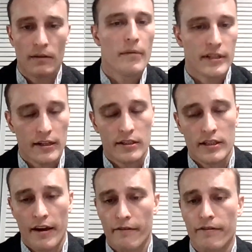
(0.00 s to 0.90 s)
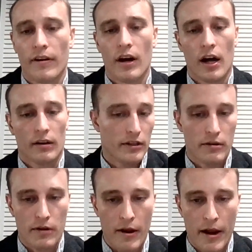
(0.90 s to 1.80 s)
Mizvintsev,
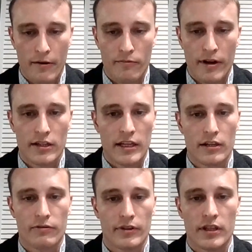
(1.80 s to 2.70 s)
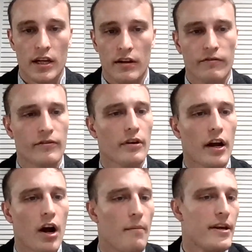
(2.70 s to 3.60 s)
he has since received
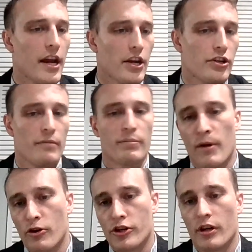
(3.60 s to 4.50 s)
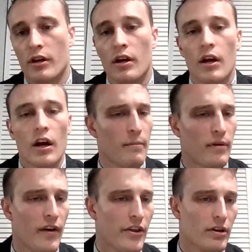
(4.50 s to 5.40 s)
commendation and promotion. A number
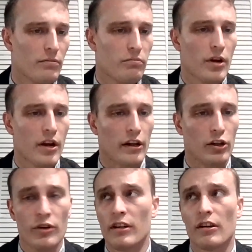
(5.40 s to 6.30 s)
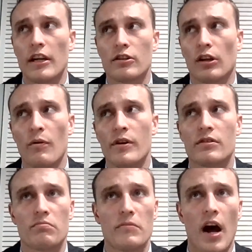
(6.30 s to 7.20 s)
of other, including as low
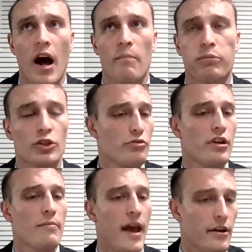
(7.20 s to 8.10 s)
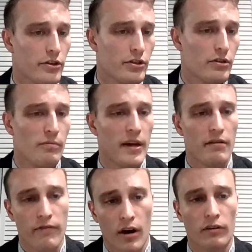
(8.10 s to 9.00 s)
as platoon commanders who have been
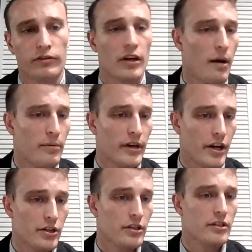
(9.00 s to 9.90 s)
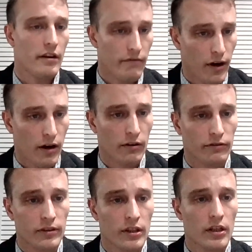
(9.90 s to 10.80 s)
involved in operations that involved